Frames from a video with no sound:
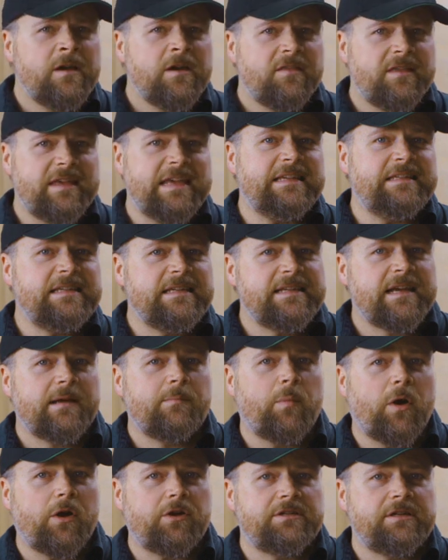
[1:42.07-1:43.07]
The EC Tech
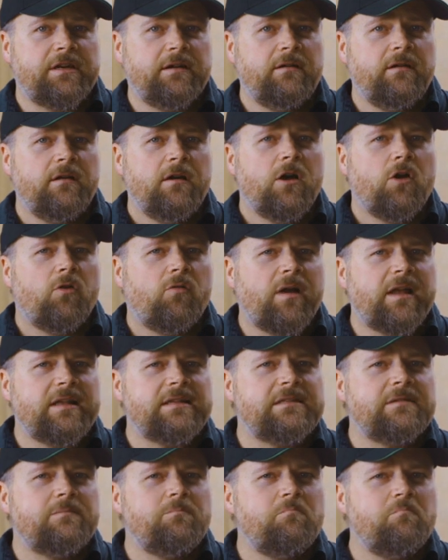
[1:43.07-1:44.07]
motor
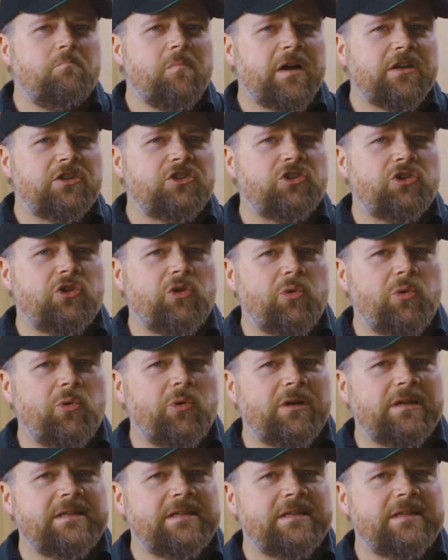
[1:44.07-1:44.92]
runs much cooler